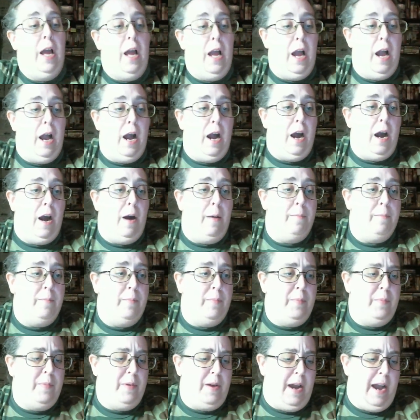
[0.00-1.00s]
I
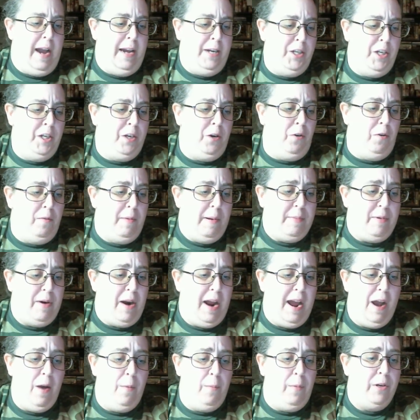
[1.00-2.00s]
actually don't remember
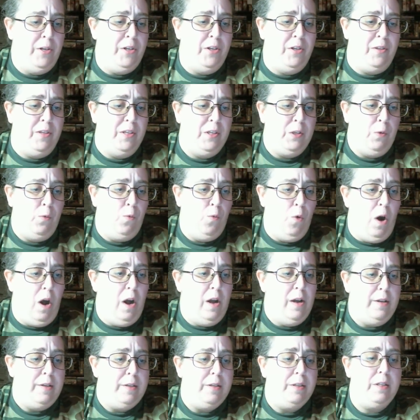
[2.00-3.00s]
how much this
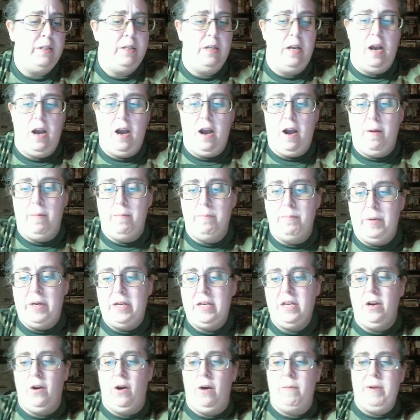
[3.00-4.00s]
was, but,
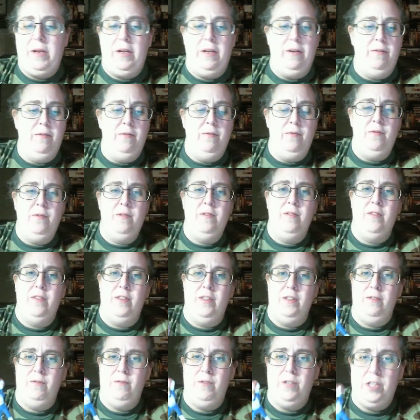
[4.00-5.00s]
I mean,
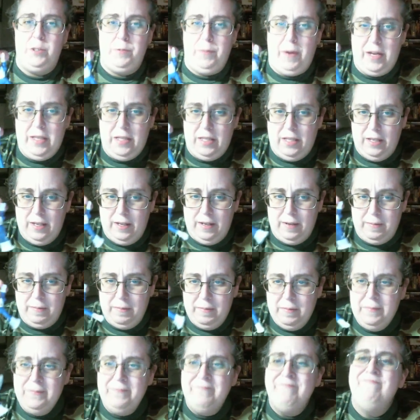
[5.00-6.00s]
despite the
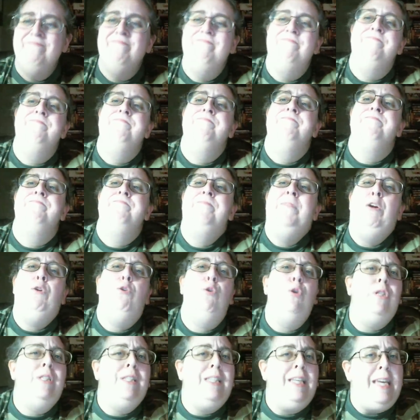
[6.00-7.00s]

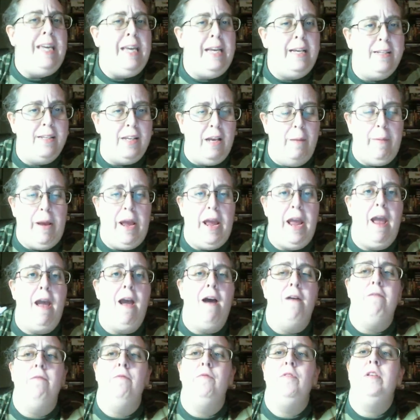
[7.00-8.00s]
critiques I may
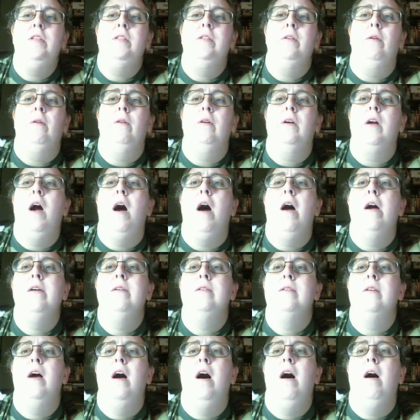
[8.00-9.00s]
have of these little
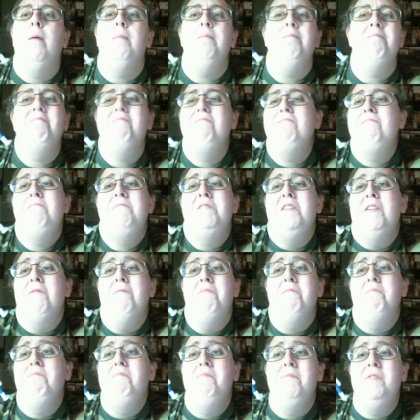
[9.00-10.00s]
guys,
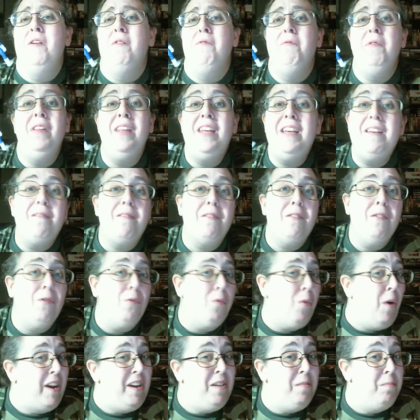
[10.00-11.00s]
they're really
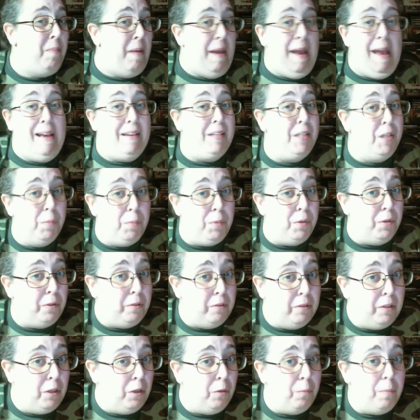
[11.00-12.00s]
quite
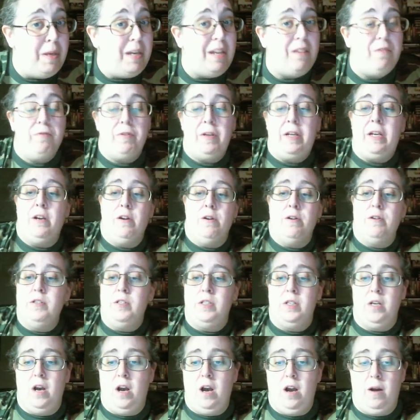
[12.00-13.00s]
passable little
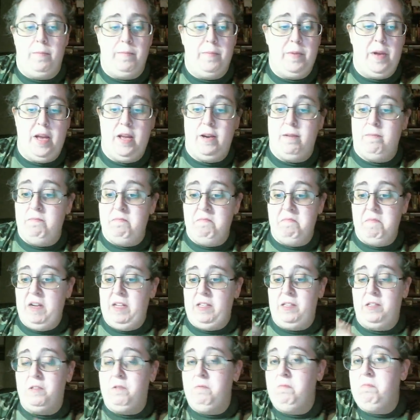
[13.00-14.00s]
minifigures, and
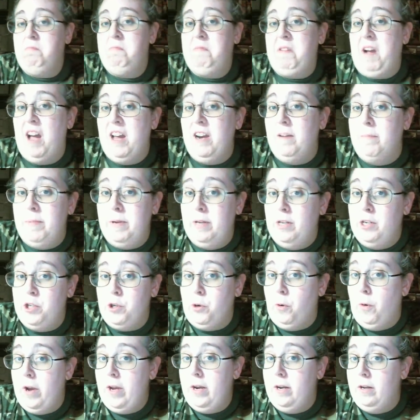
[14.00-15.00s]
it's kind of been a
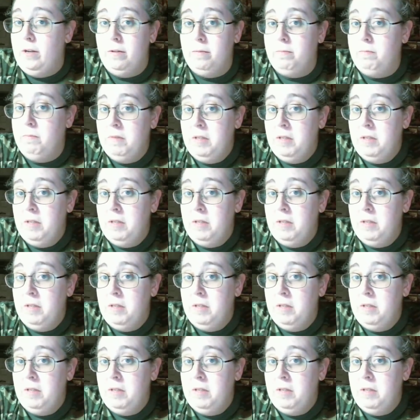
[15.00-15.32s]
joy to